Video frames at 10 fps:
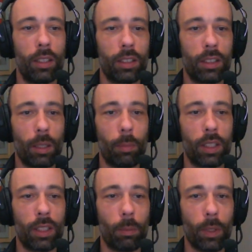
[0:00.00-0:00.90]

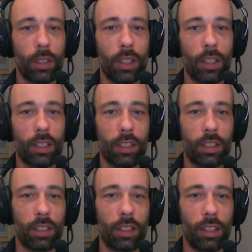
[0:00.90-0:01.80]
step-by-step
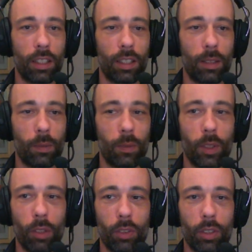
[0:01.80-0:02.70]
process.
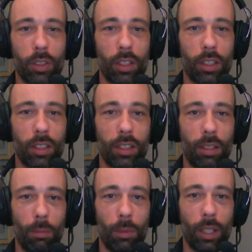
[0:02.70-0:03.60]
You have to start
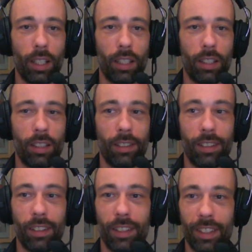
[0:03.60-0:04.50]
somewhere, and
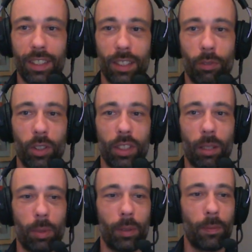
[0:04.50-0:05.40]
this is the first step.
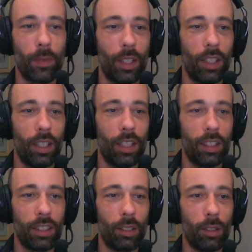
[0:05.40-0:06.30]

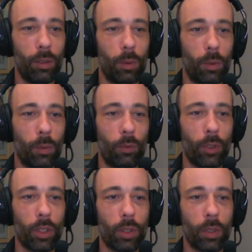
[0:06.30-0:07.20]
So
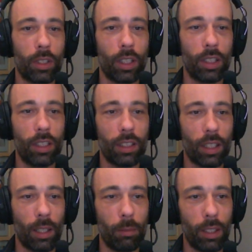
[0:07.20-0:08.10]
first, what I did,
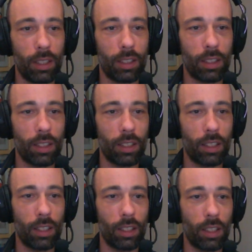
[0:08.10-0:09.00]
I made
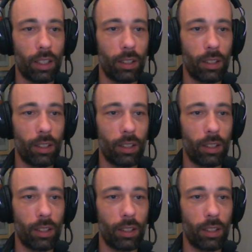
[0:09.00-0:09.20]
a